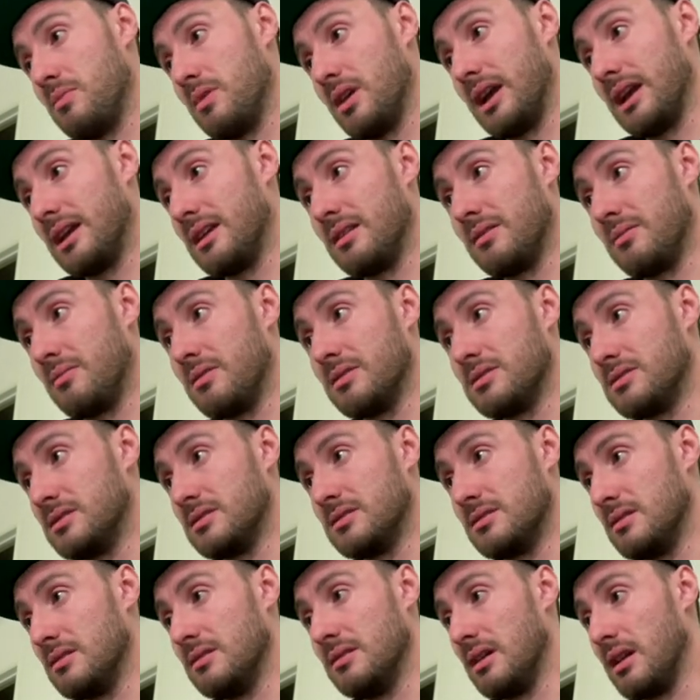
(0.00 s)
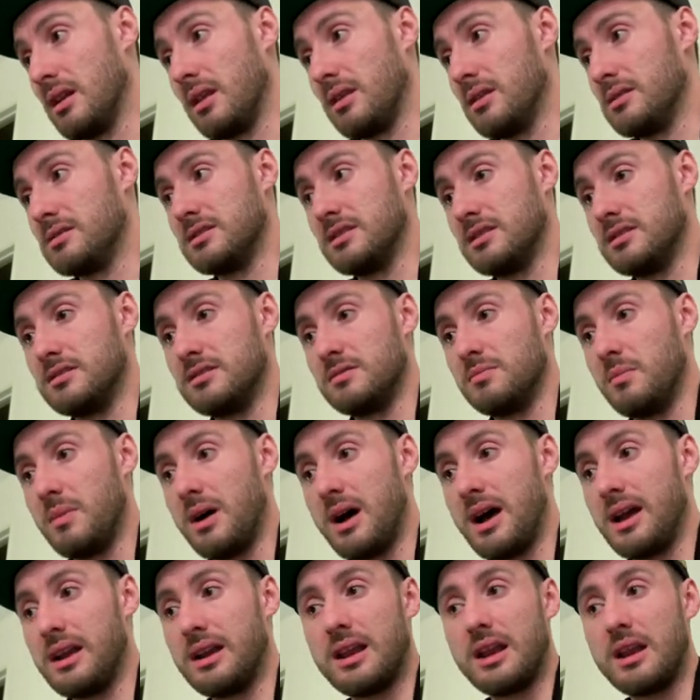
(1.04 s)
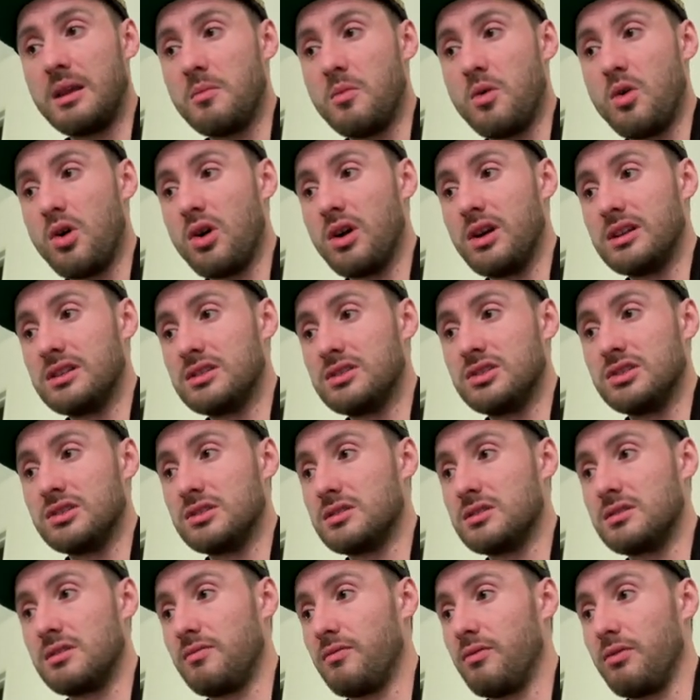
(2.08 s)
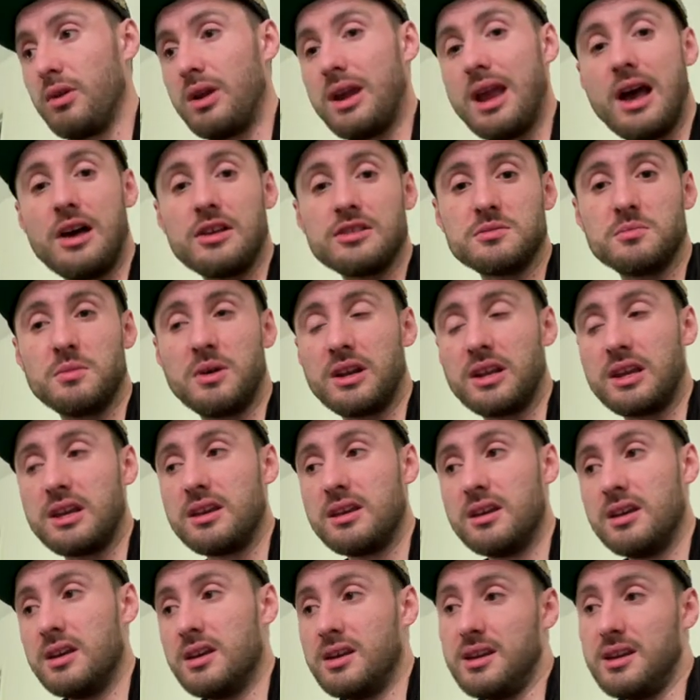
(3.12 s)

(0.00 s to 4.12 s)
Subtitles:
Like, none of this is mine anymore. It's just free house money.